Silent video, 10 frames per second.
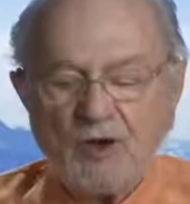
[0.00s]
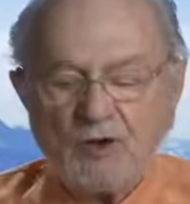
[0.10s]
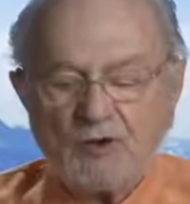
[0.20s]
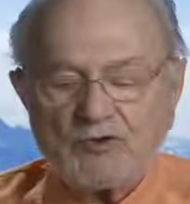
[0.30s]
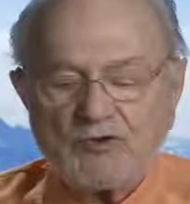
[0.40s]

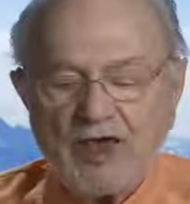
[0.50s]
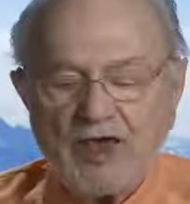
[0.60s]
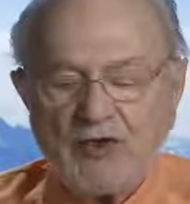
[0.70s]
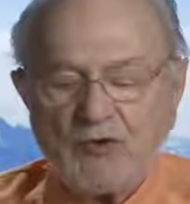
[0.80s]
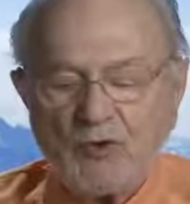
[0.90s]
whose
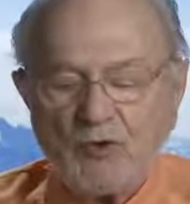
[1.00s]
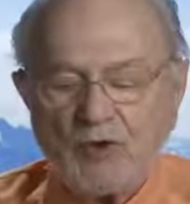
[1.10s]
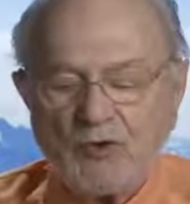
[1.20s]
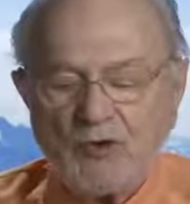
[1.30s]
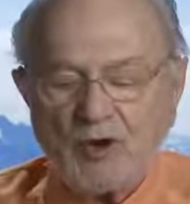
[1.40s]
flag bore
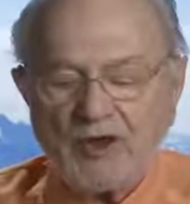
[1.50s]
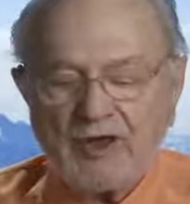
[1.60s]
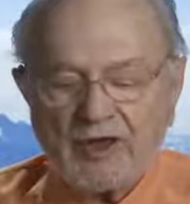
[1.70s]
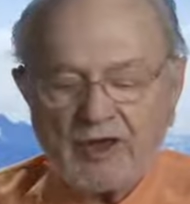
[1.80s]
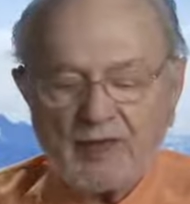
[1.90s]
the
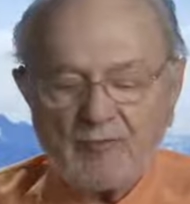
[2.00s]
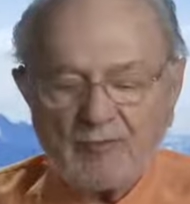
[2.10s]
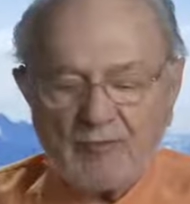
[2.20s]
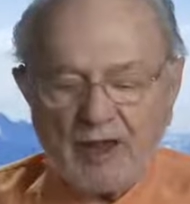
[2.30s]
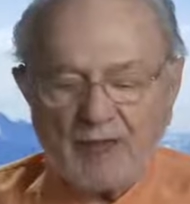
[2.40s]
monkey
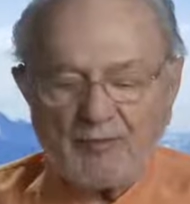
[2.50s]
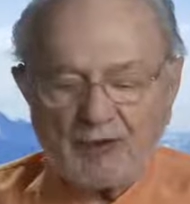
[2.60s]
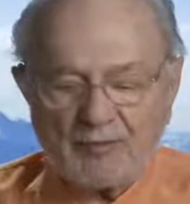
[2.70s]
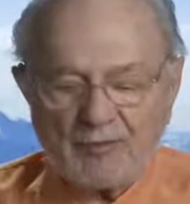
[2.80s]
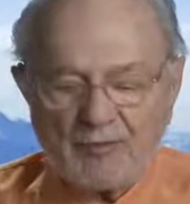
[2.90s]

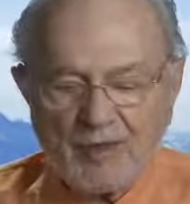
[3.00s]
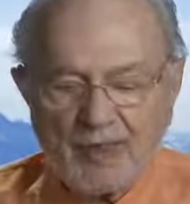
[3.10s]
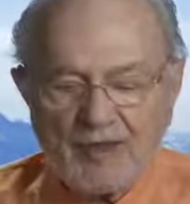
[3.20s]
emblem,